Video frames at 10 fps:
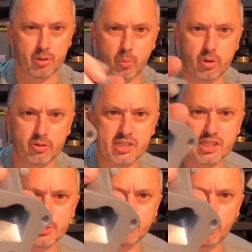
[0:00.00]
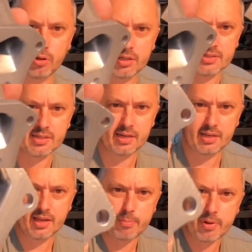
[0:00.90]
the world's smallest
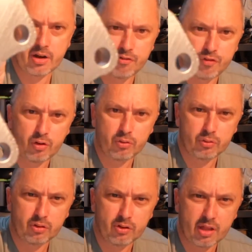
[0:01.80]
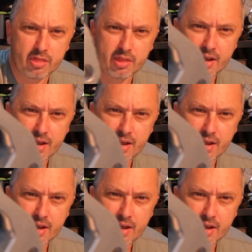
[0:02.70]
inlet manifold. Look at